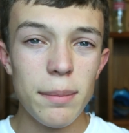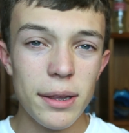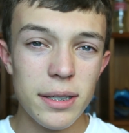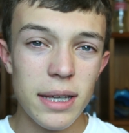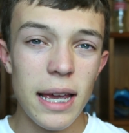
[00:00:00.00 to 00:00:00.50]
about
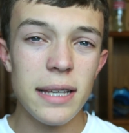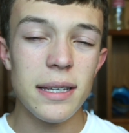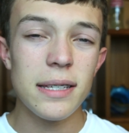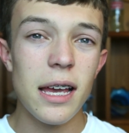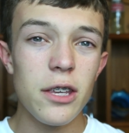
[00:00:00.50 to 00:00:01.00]
this
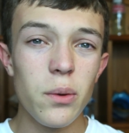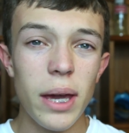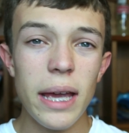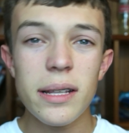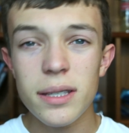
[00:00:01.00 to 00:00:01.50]
case is that you
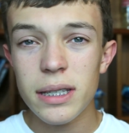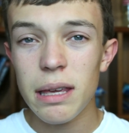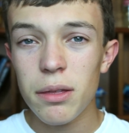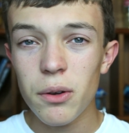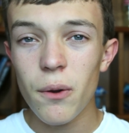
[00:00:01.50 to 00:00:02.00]
can
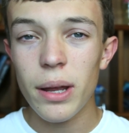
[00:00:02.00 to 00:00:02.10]
see through